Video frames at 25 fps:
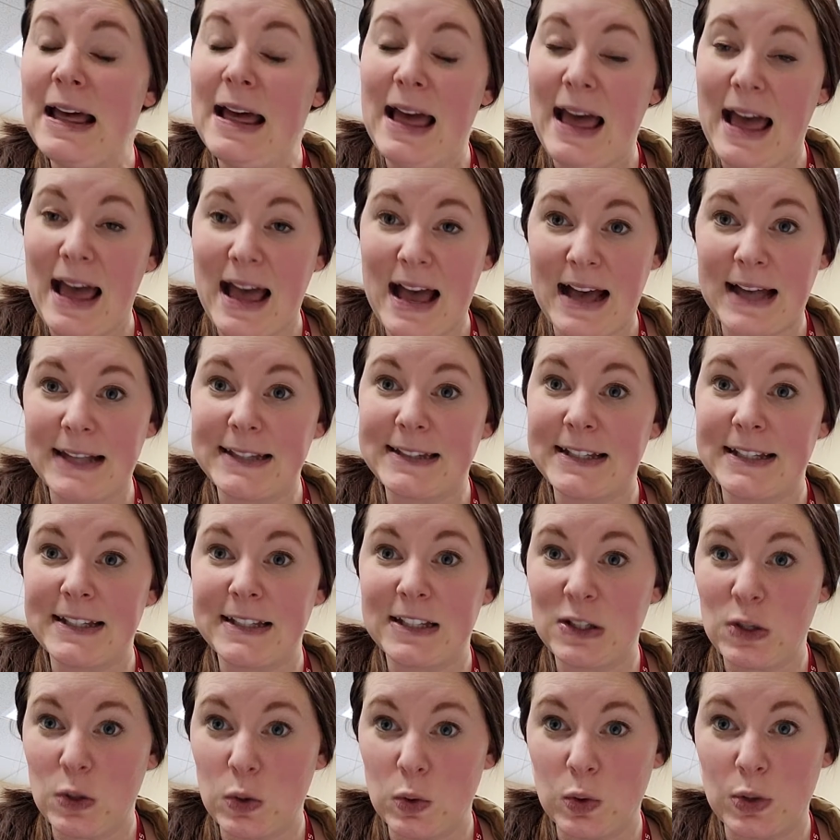as a
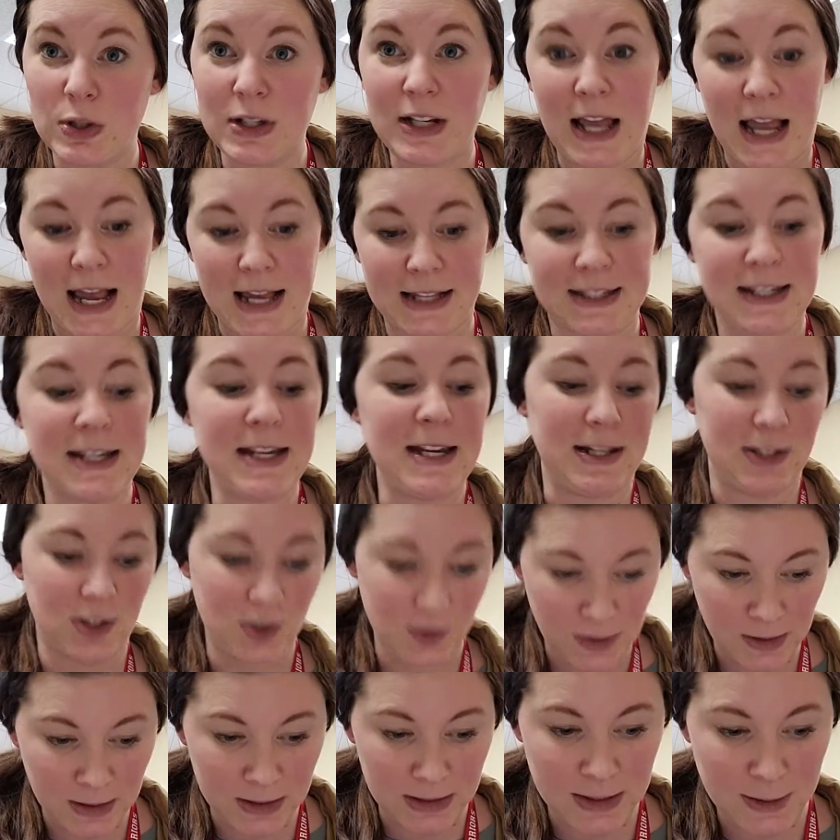school and as a
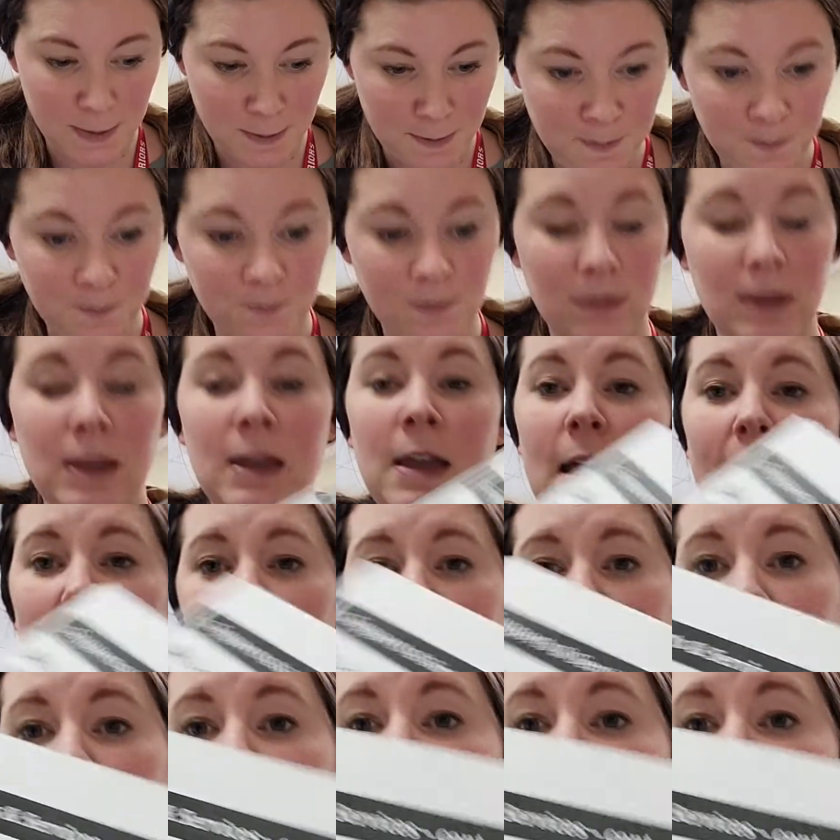district. And it